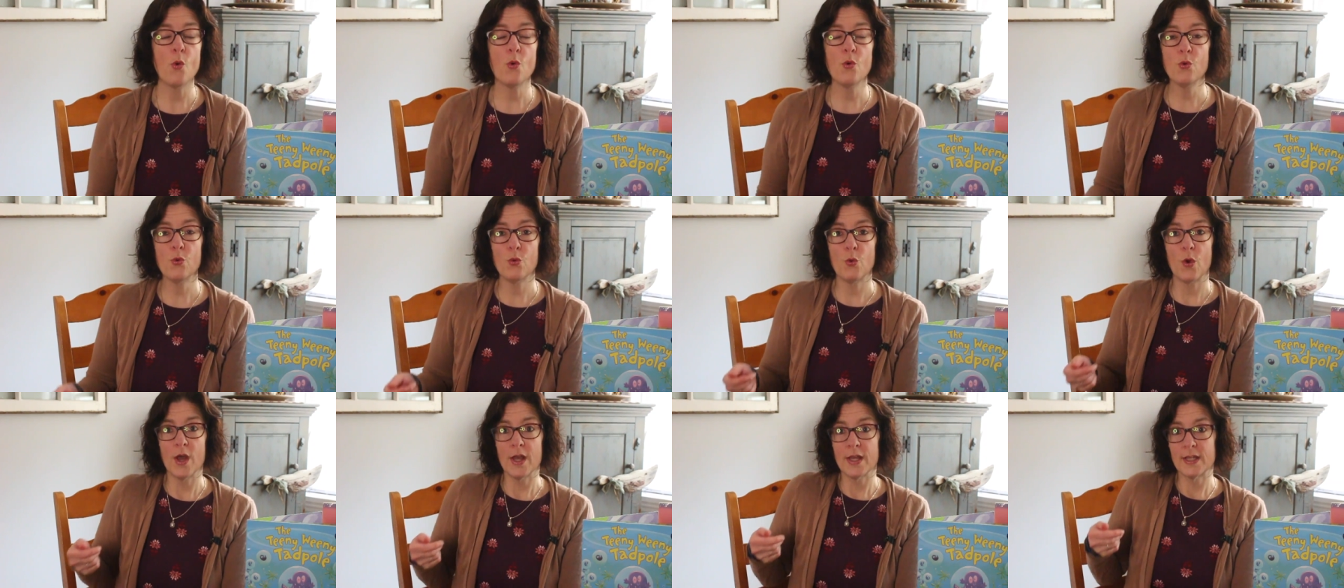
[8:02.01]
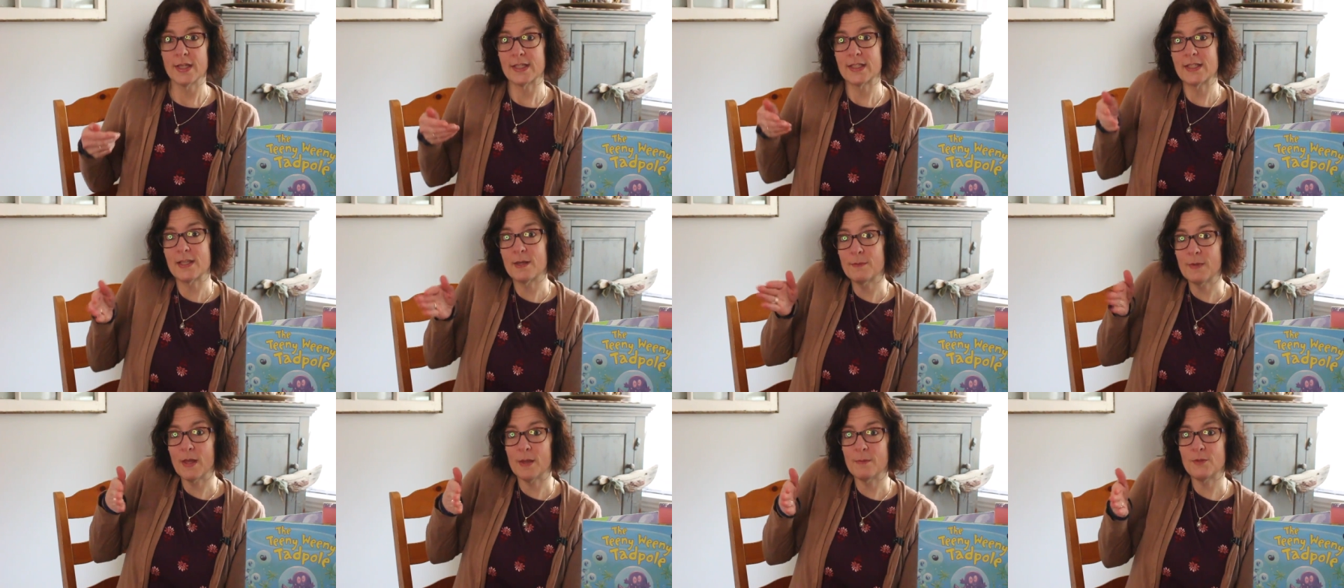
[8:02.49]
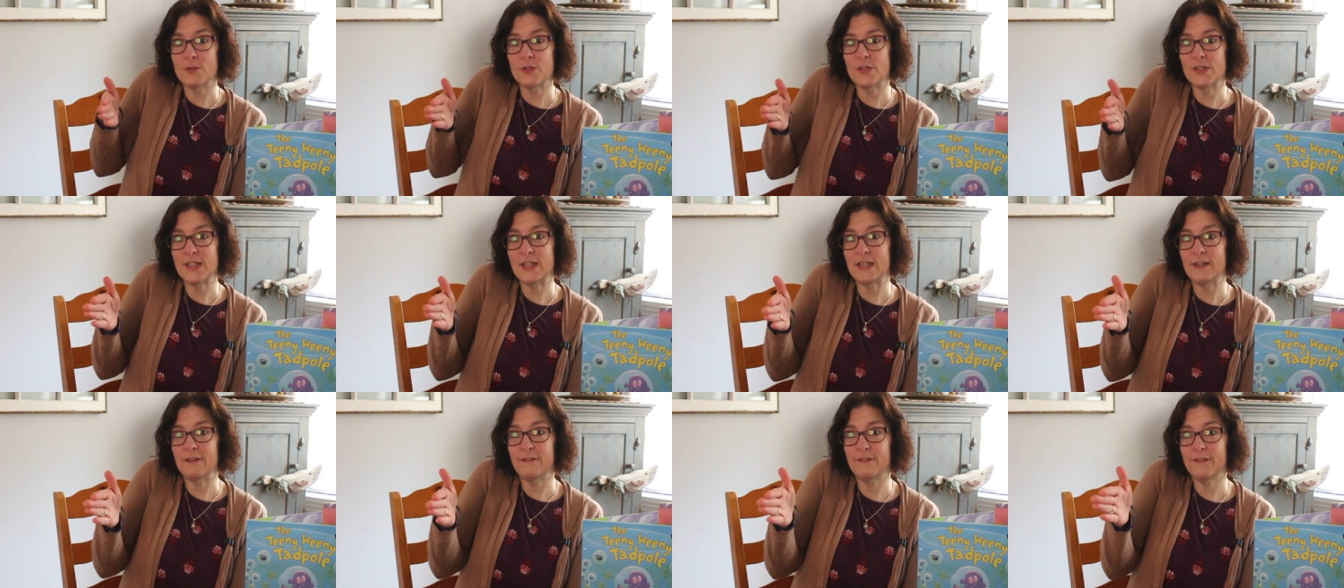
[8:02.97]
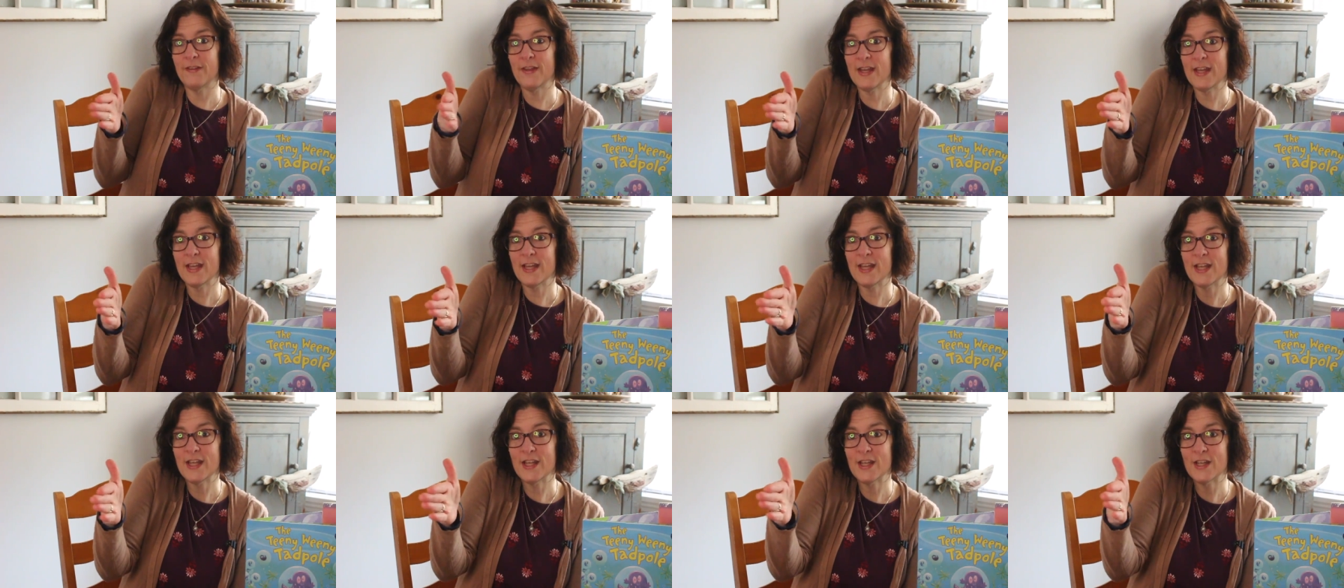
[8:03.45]
ooh, sometimes you see
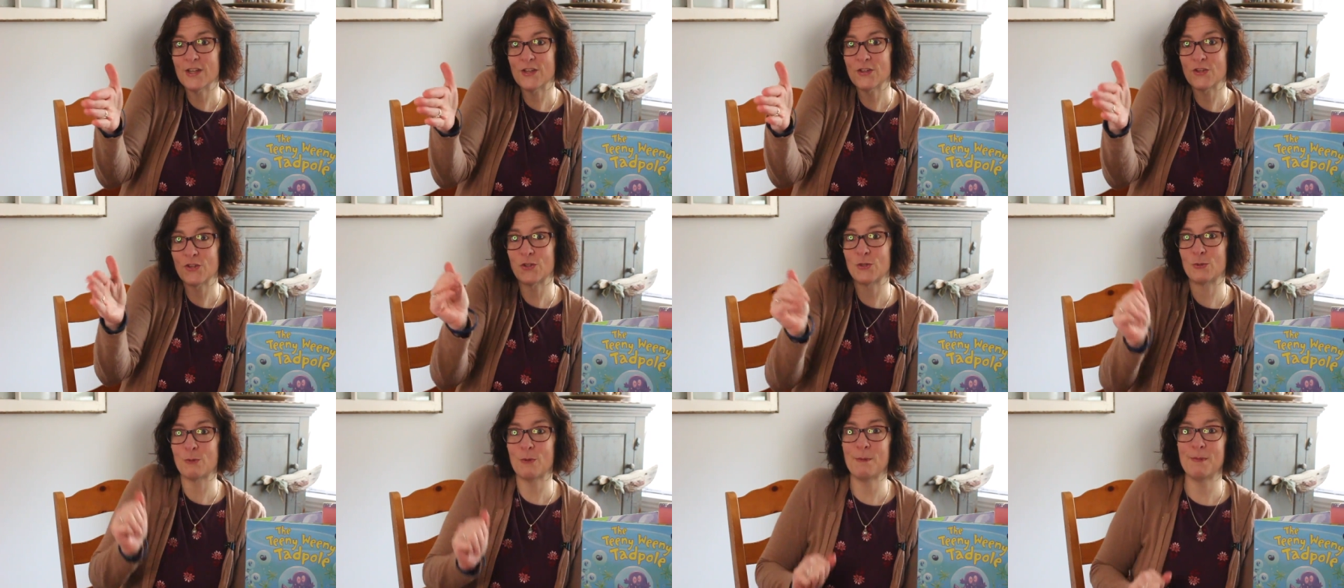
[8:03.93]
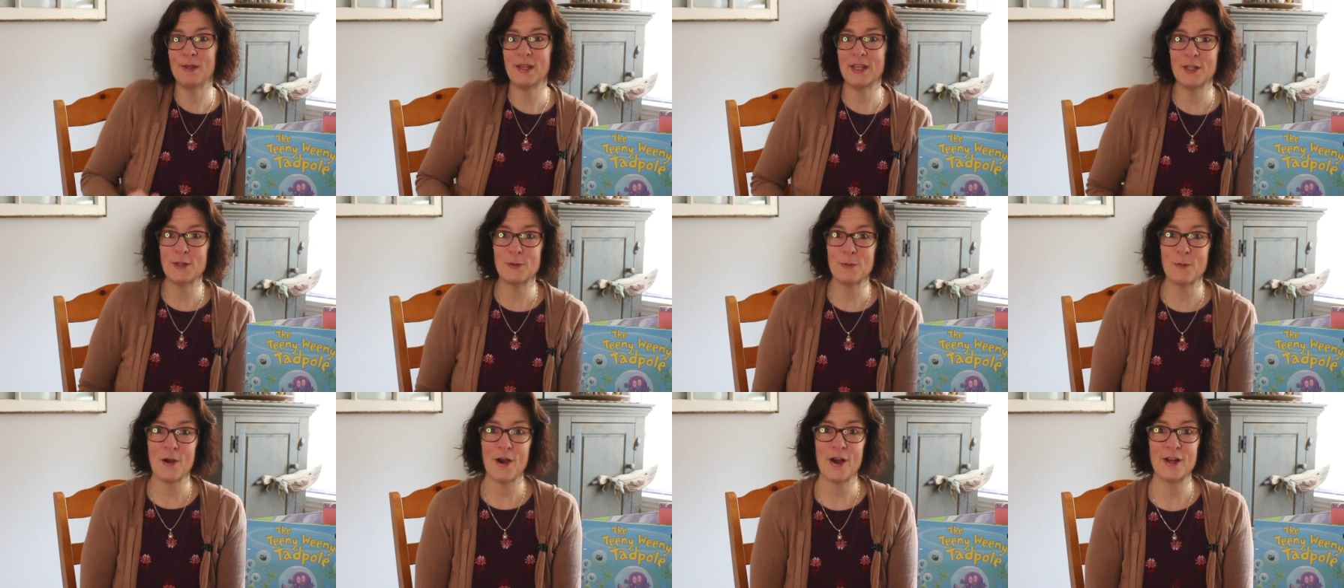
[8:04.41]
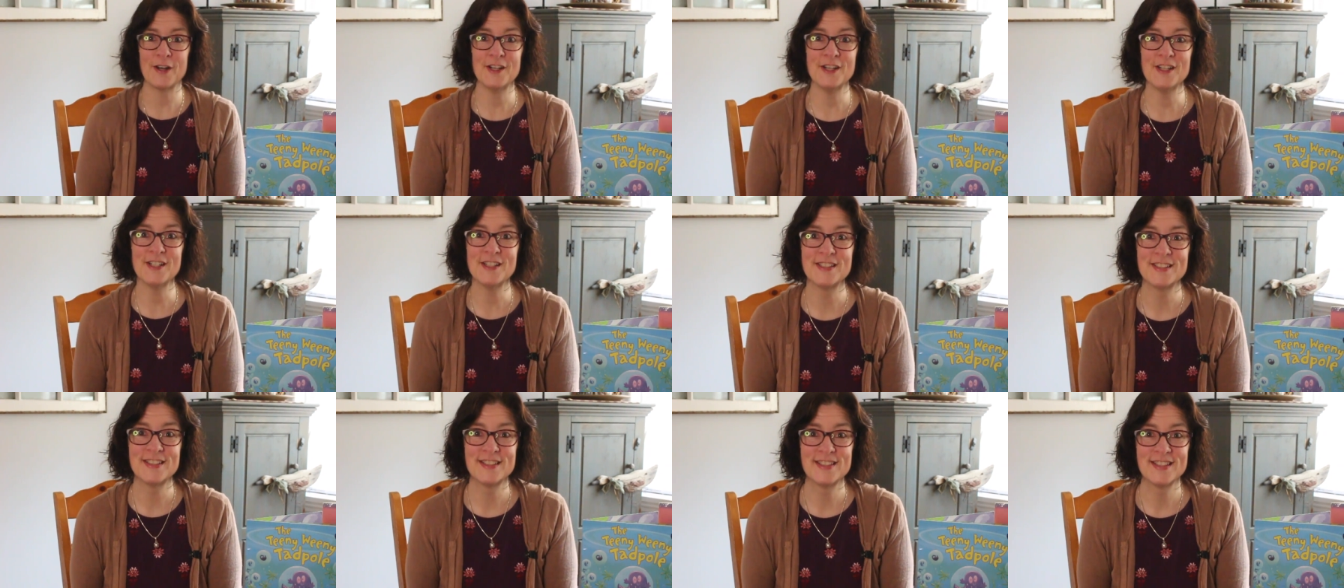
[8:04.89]
fish swimming in the water.